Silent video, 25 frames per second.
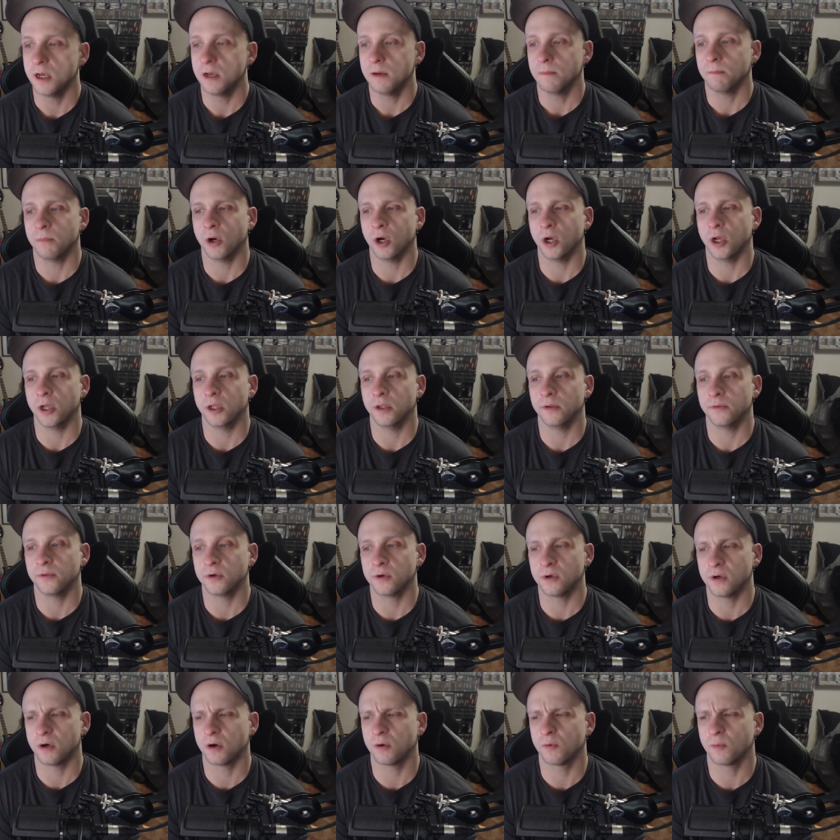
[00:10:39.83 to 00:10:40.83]
But
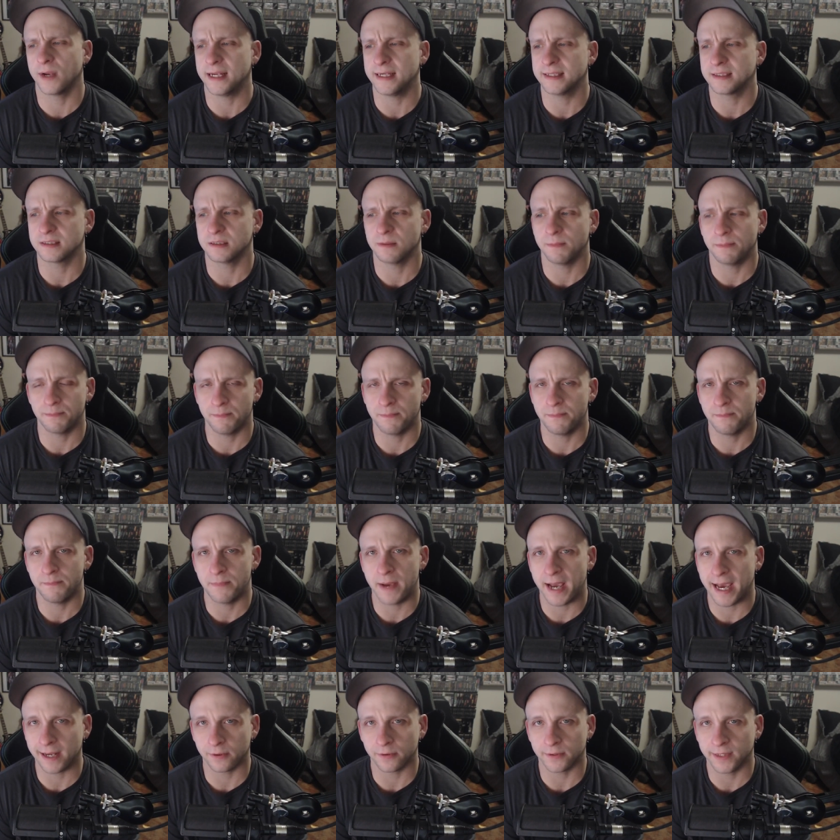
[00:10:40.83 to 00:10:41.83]
there are ways to
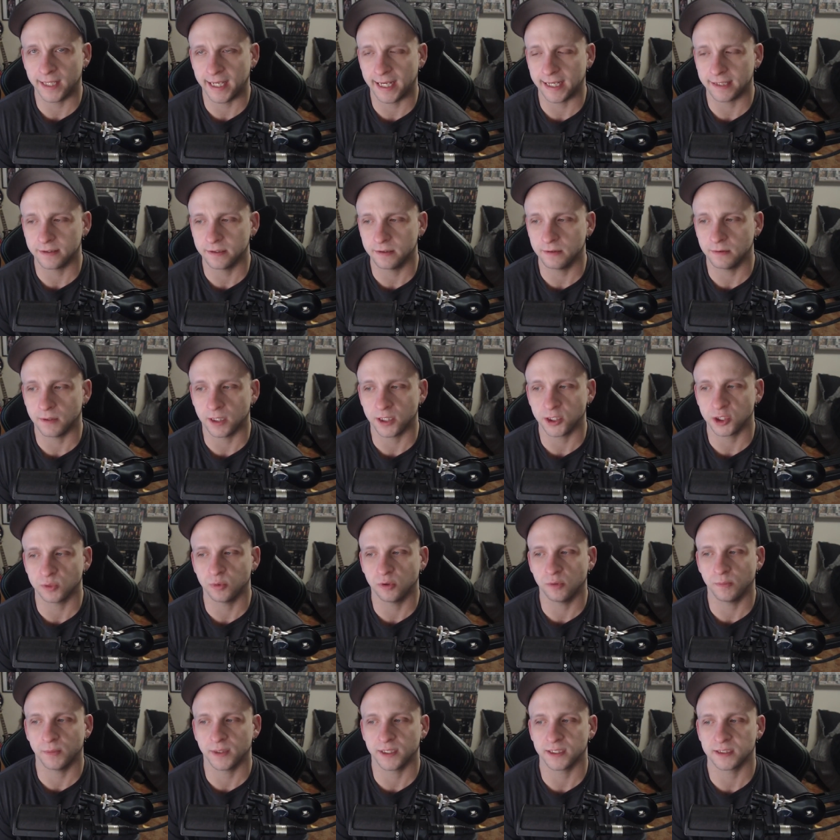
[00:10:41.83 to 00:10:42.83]
battle that too. I should
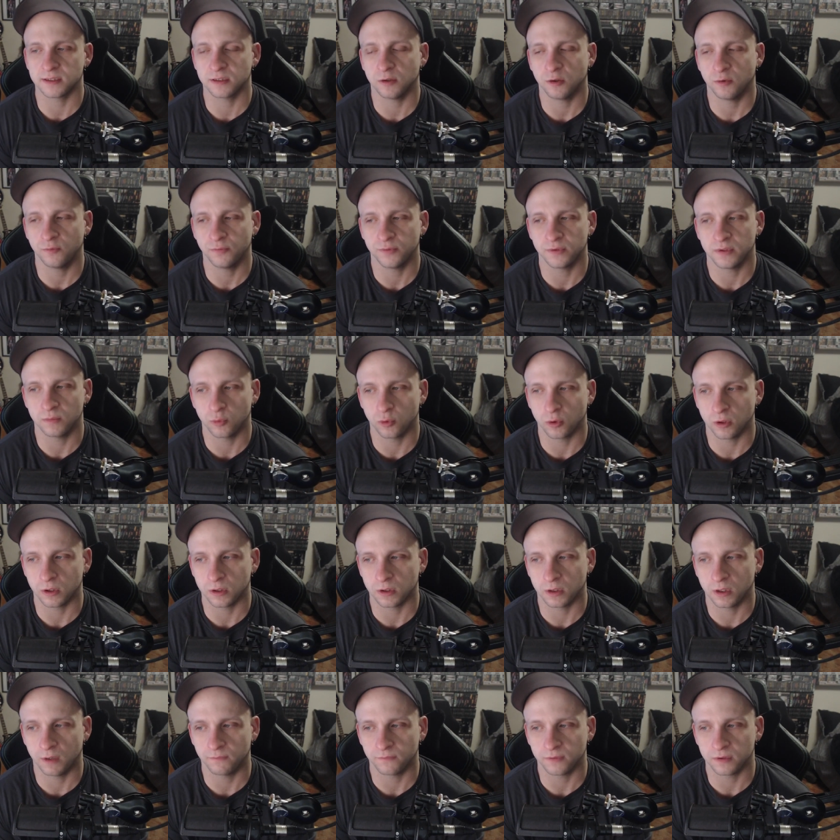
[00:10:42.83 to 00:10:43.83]
put myself in the more
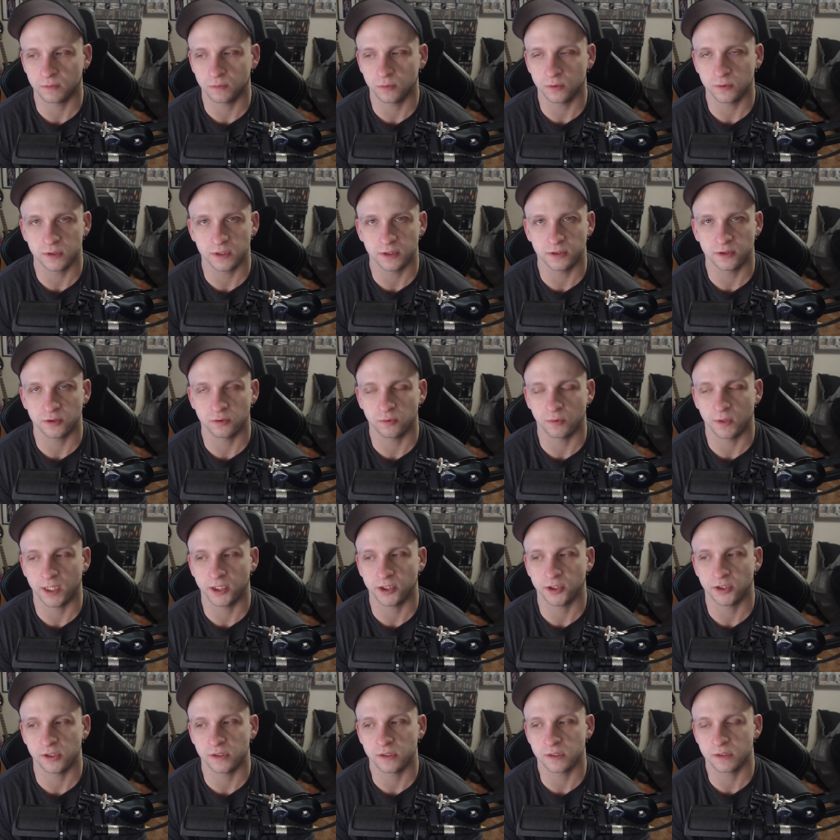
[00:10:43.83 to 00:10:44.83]
uncomfortable
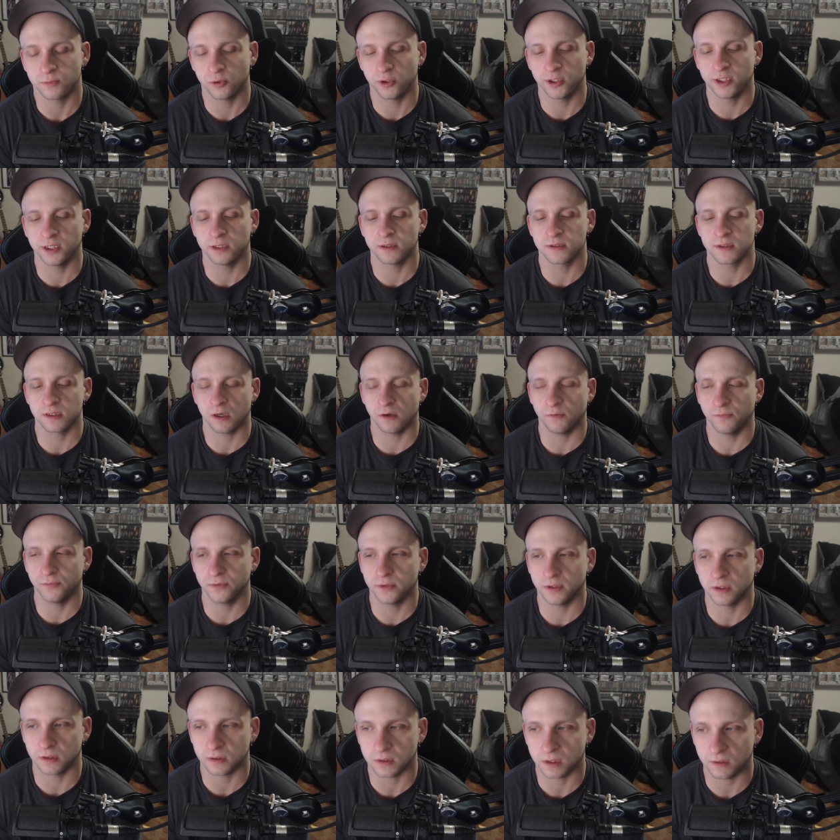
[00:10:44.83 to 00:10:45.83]
situations. Putting yourself
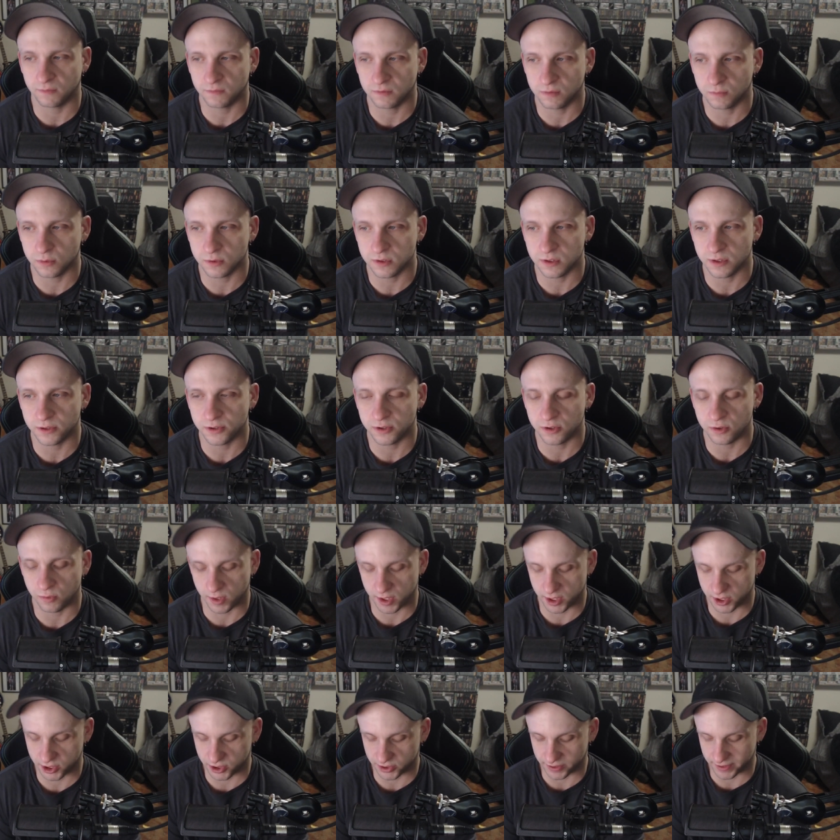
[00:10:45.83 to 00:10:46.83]
in uncomfortable
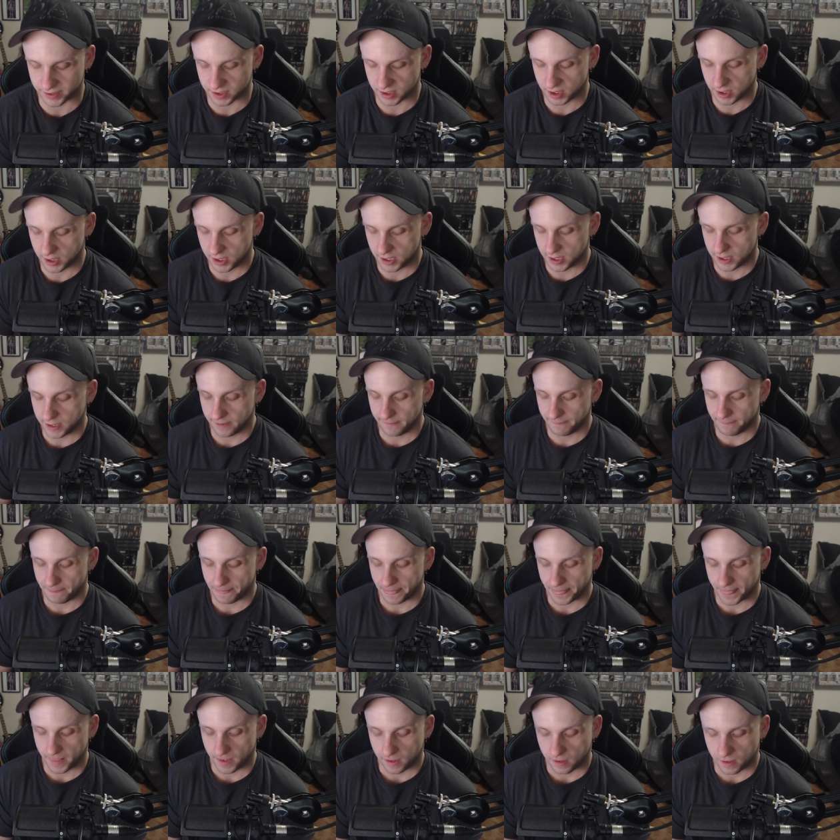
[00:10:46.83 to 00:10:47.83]
situations,
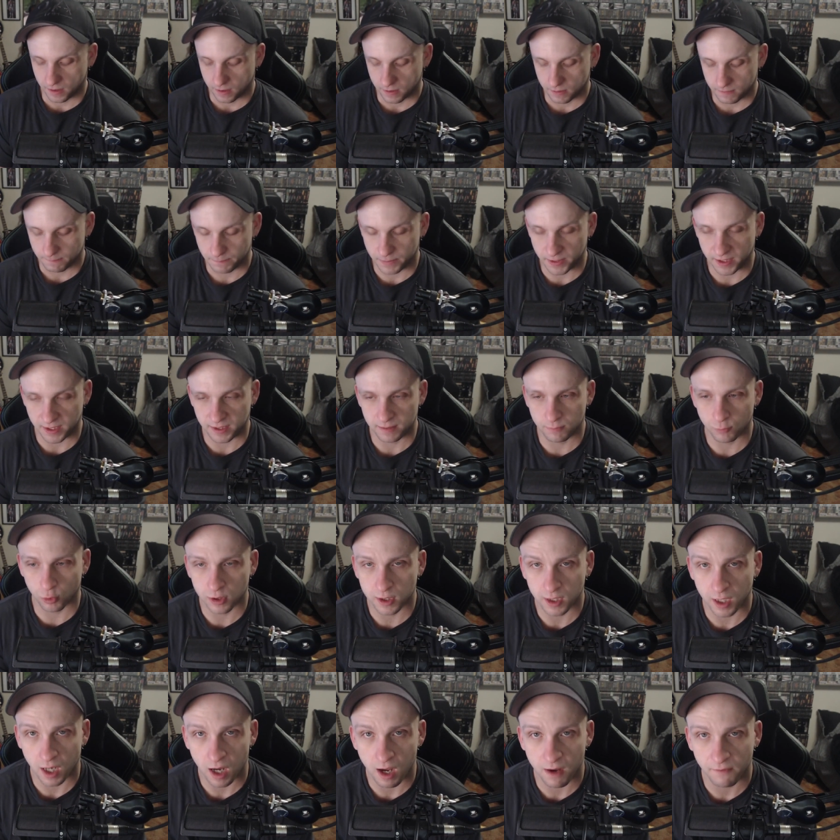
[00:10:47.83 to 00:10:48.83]
being more
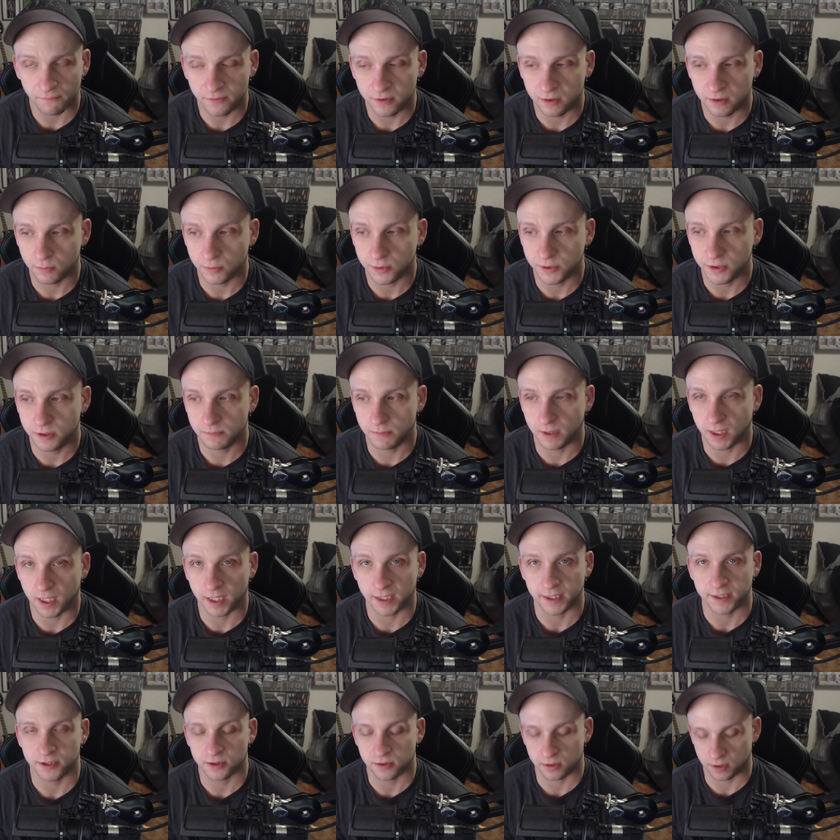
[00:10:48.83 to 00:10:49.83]
confident with your
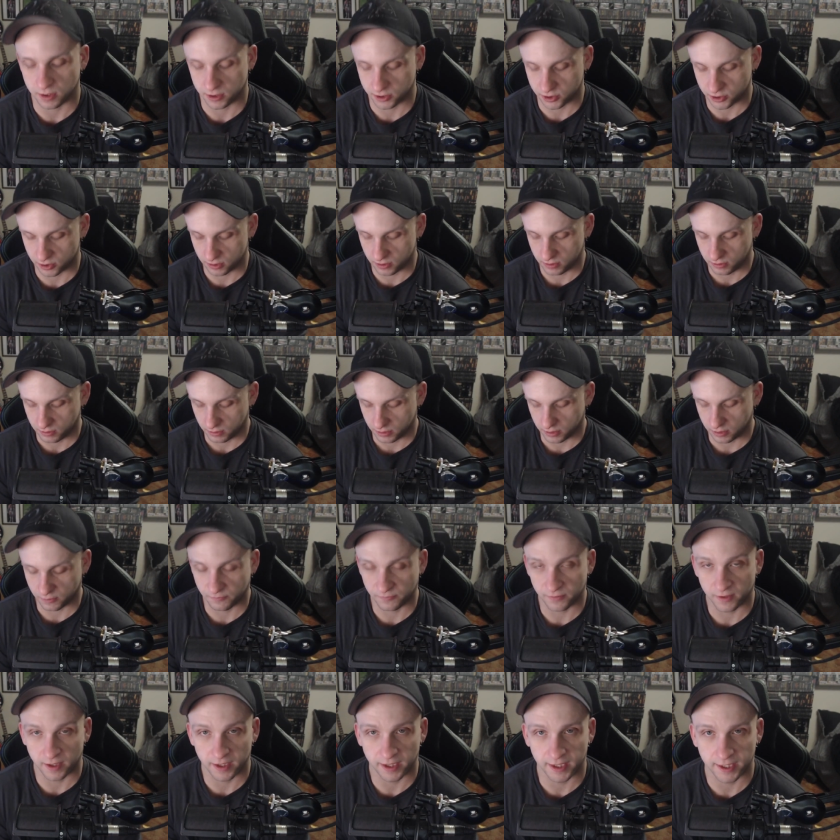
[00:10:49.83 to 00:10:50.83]
body structure, your
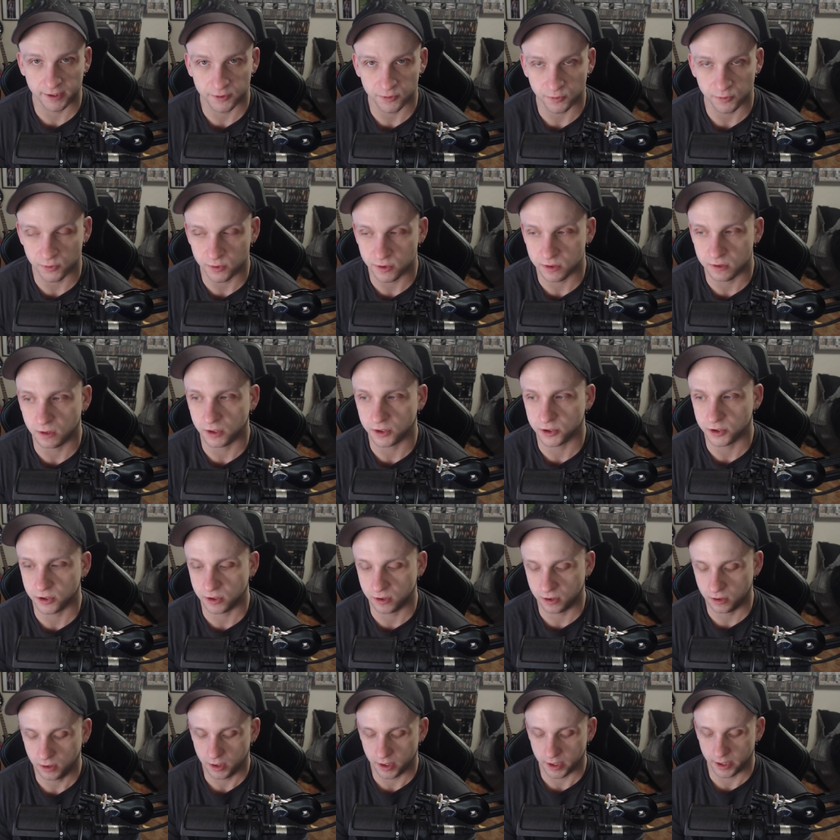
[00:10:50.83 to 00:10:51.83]
financial
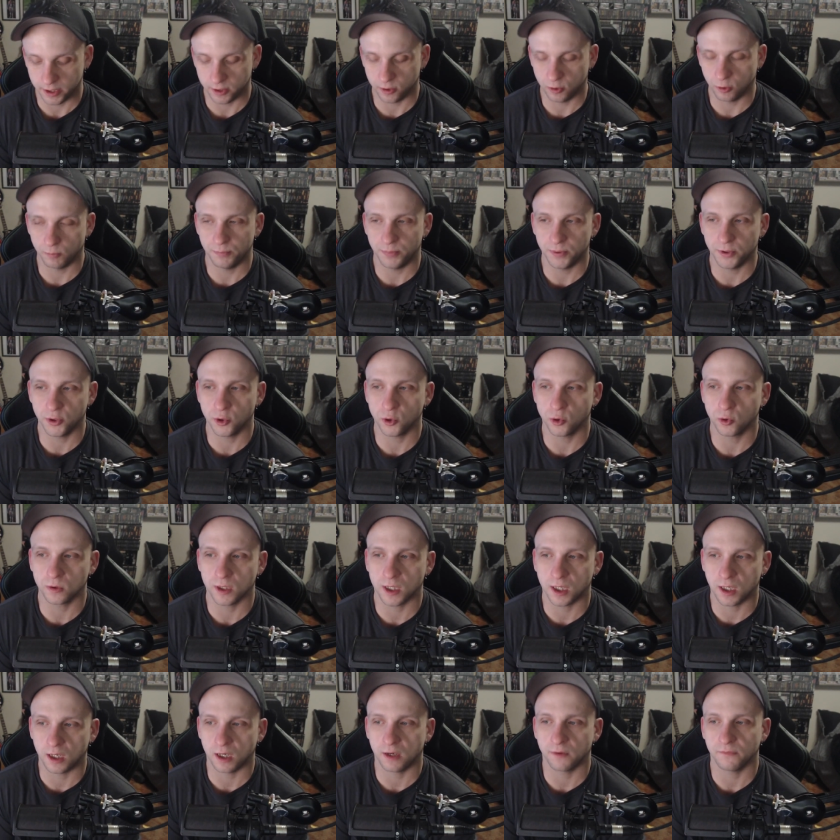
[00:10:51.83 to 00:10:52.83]
structure, it'll build
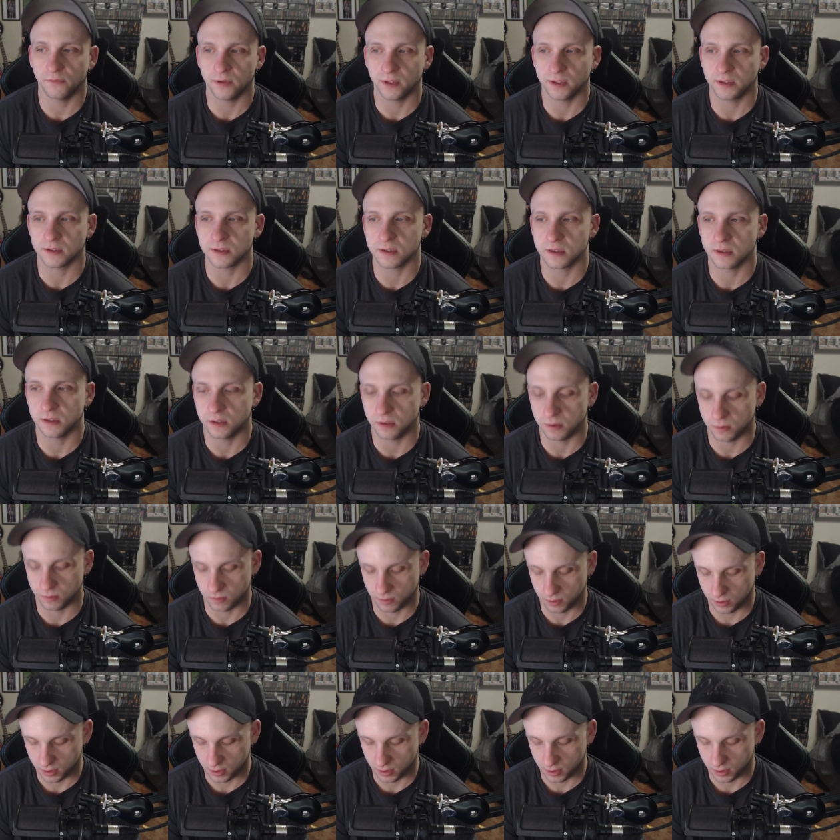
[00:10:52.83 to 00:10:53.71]
confidence in you.